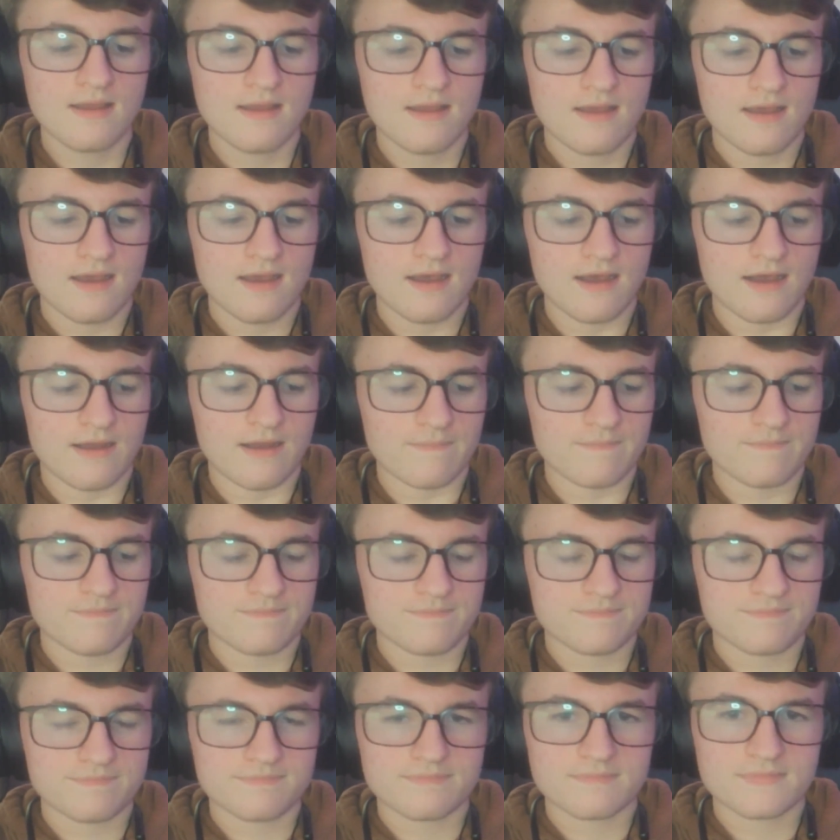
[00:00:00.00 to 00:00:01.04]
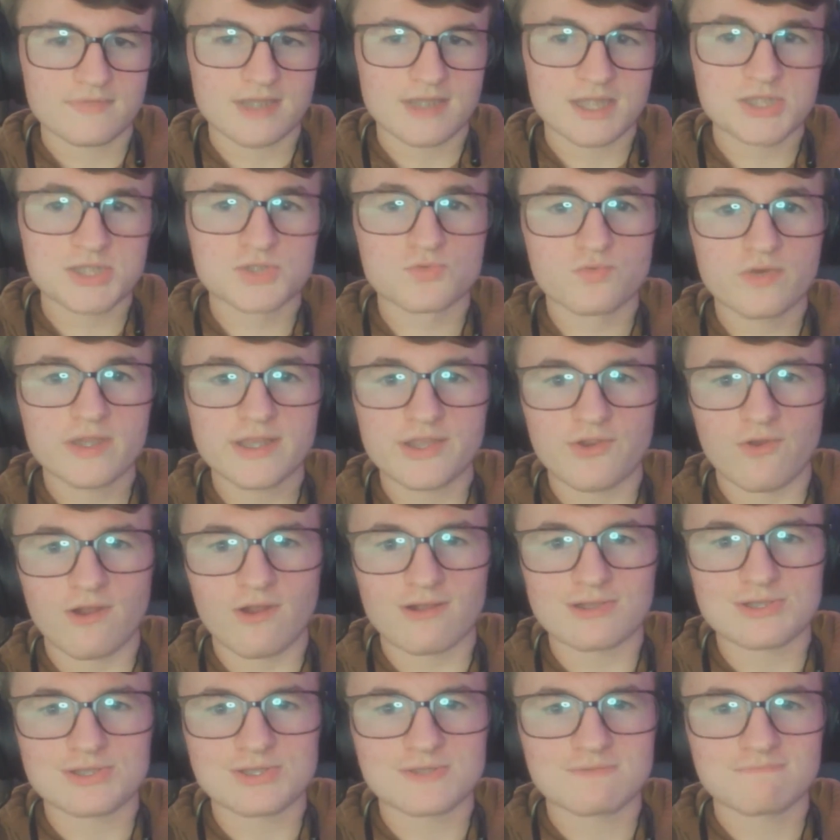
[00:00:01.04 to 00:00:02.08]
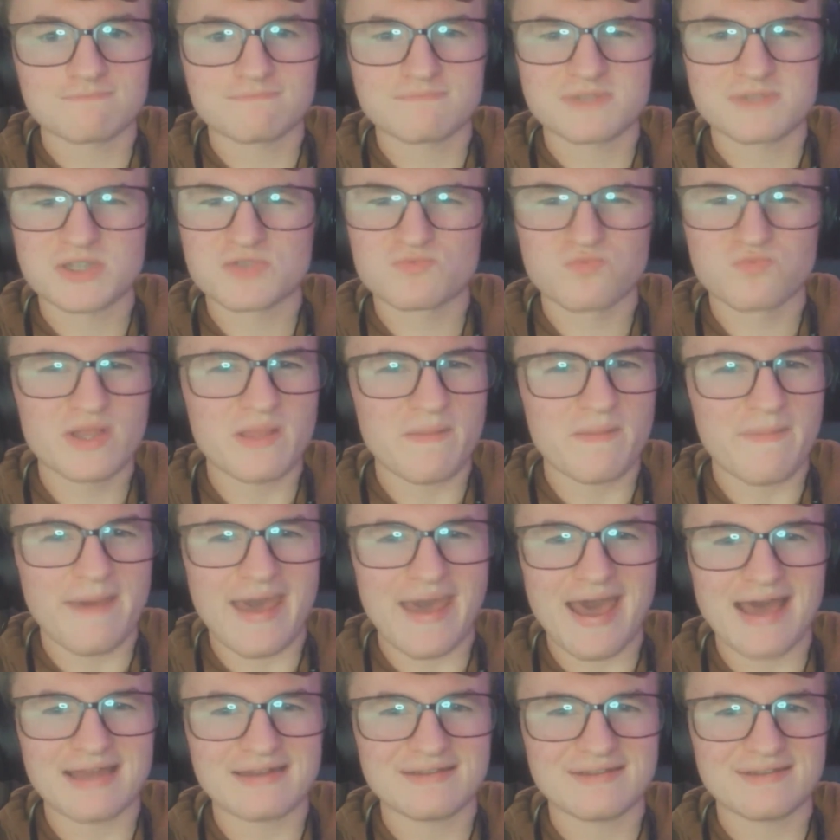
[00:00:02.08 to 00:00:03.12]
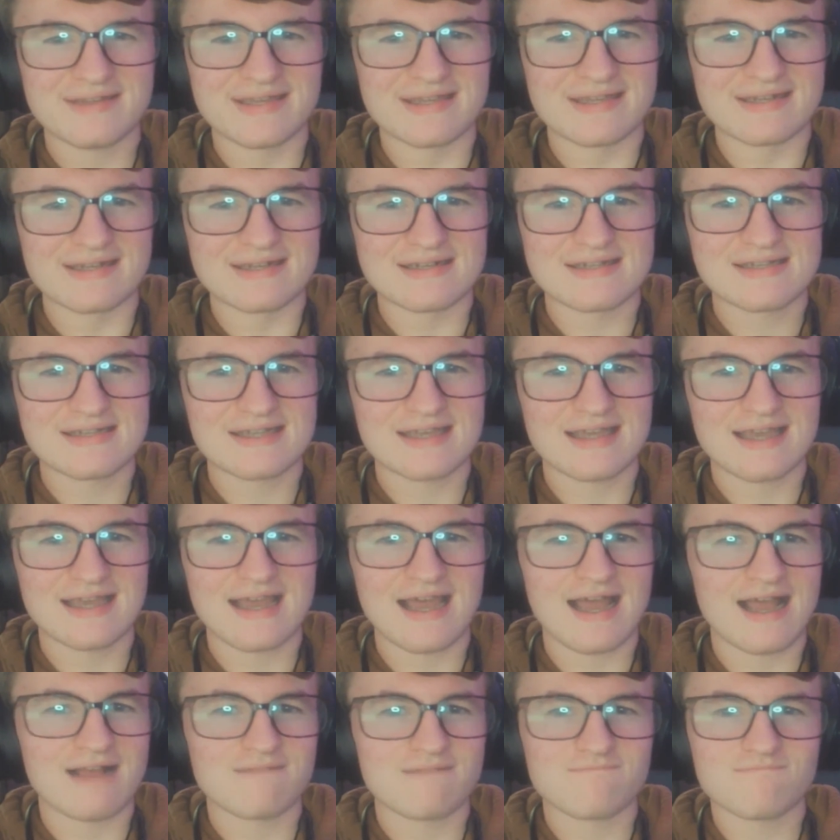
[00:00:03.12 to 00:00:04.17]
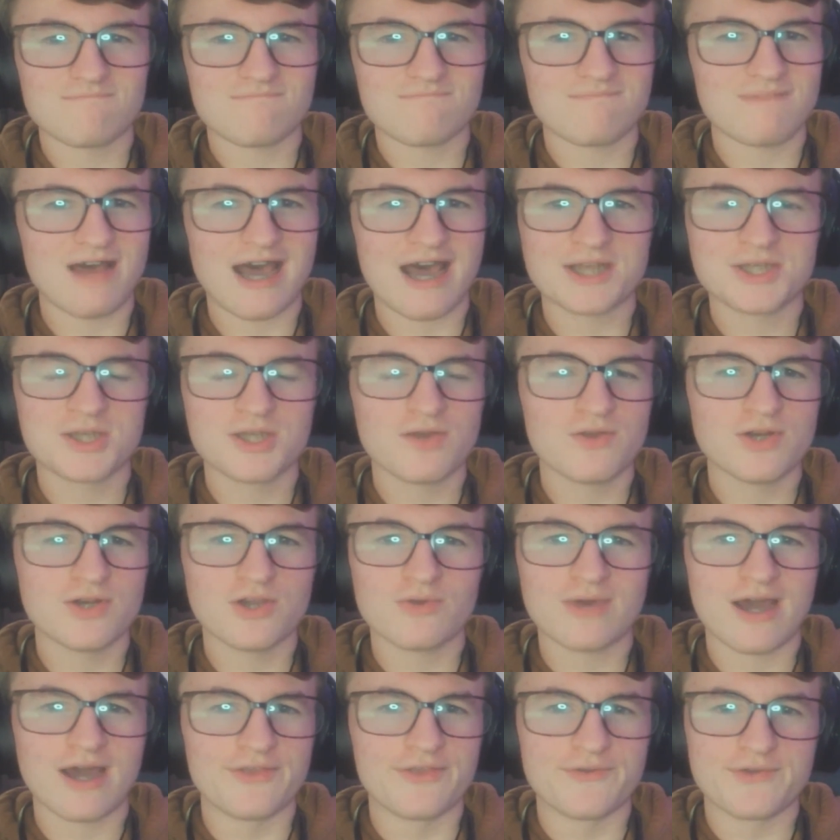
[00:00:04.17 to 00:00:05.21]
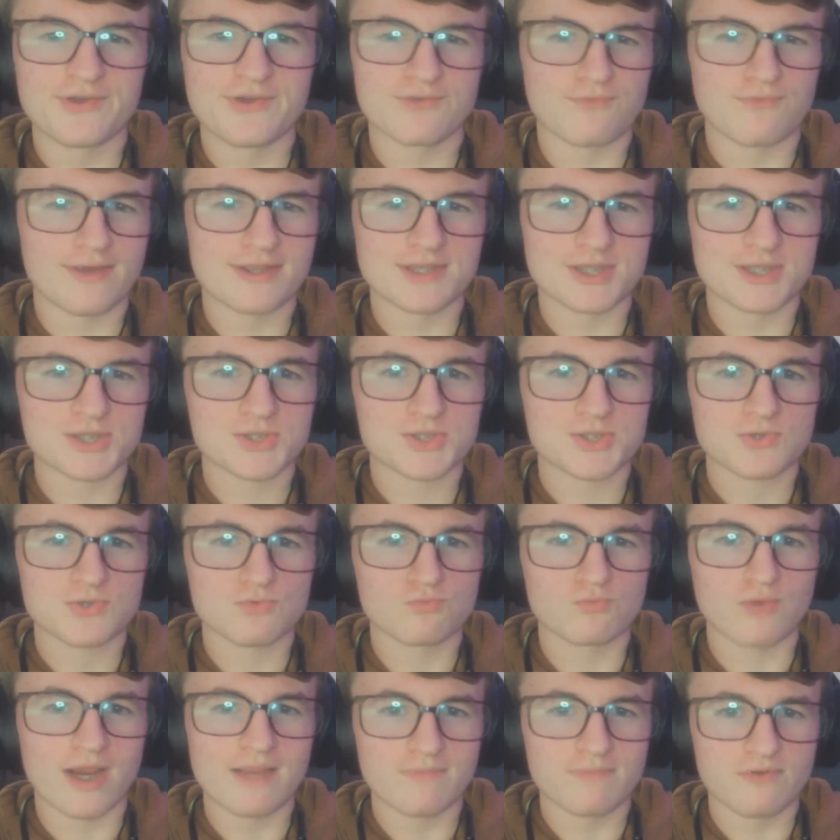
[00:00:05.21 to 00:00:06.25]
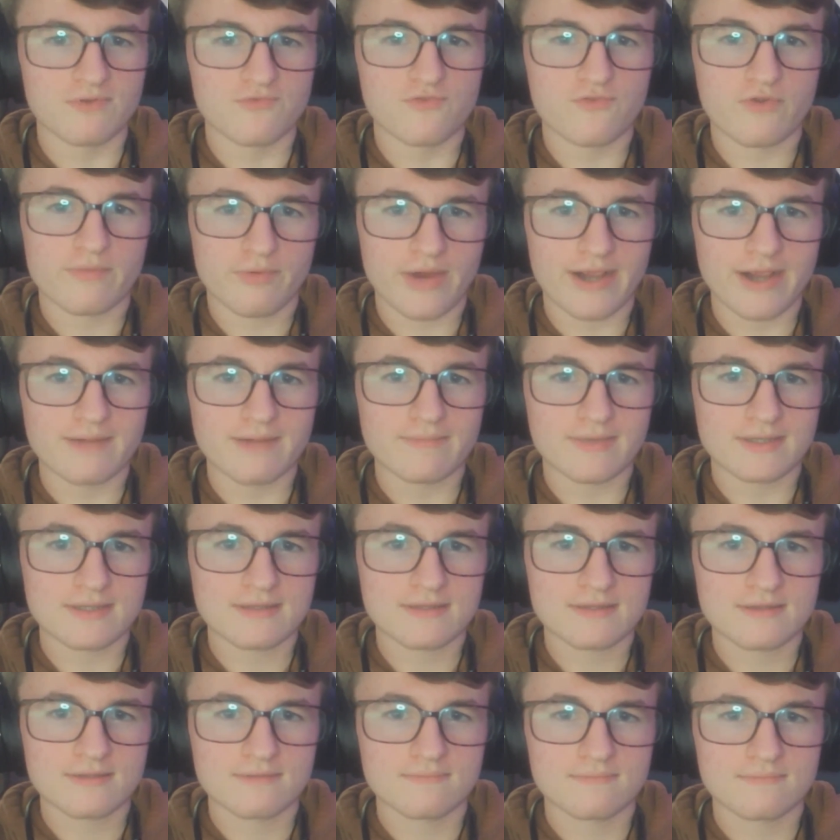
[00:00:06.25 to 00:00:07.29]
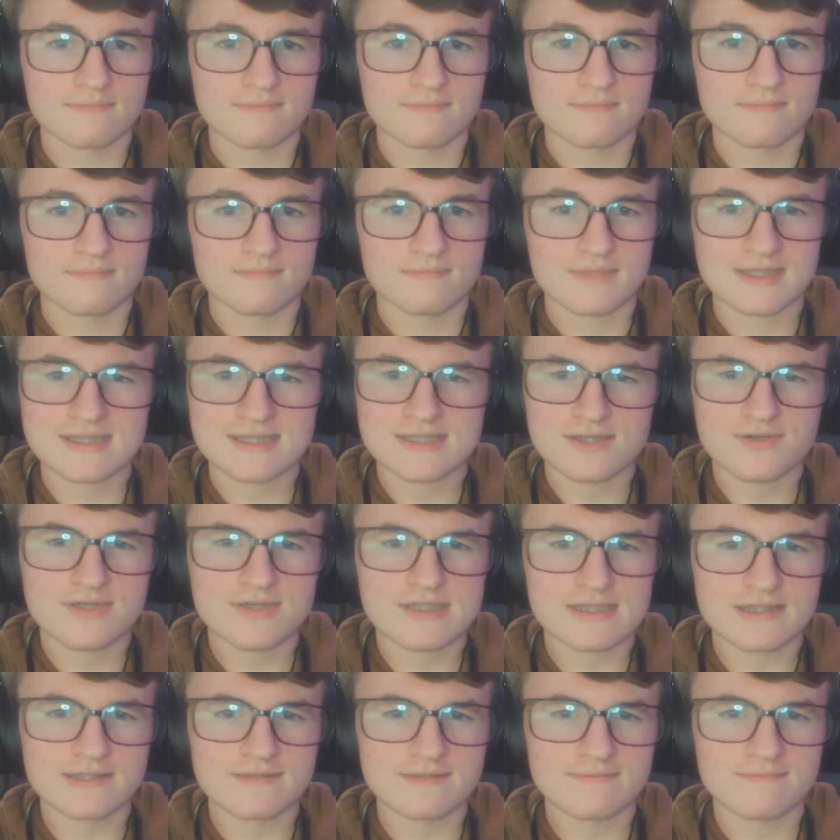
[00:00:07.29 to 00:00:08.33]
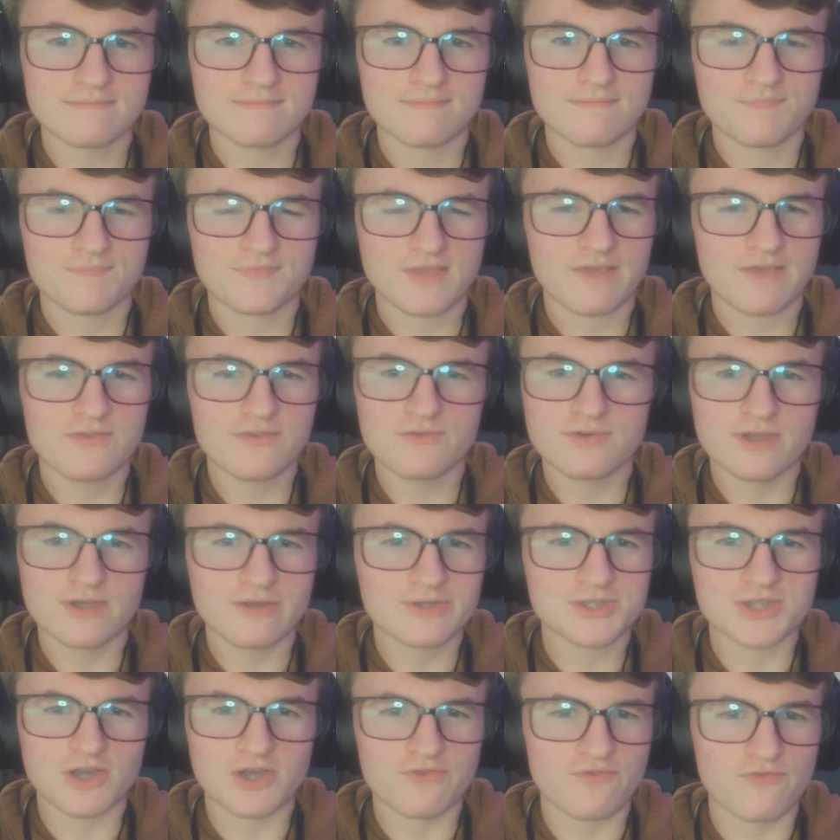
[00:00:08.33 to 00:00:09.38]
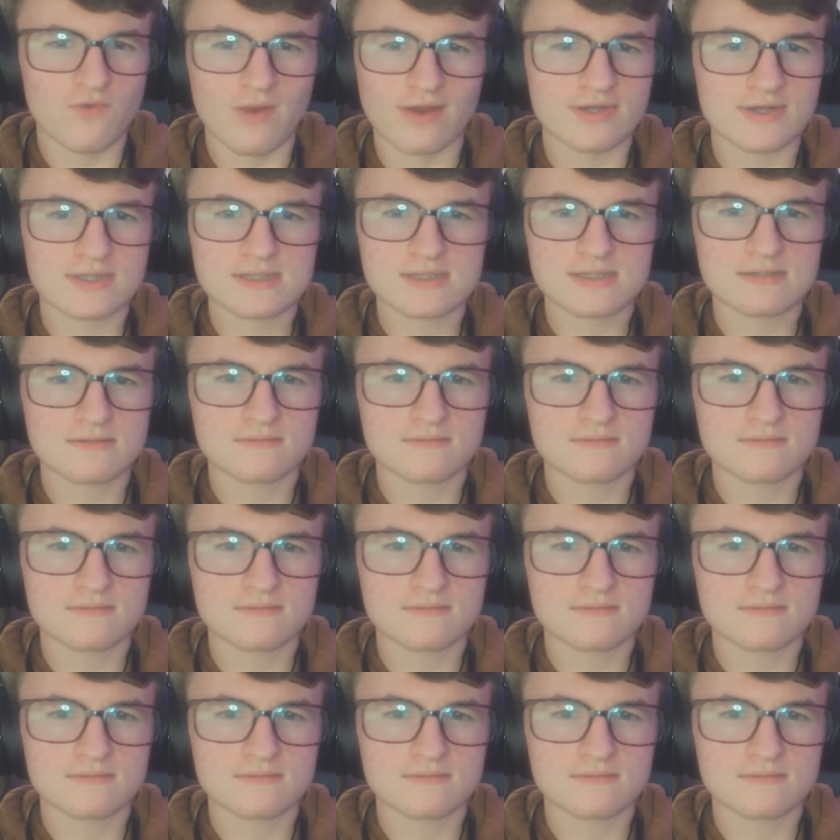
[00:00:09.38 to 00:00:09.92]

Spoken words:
Um, it's really gross. It's really bad, and I don't know how you could write this right before Pride Month. Like, seriously? Have you no self awareness?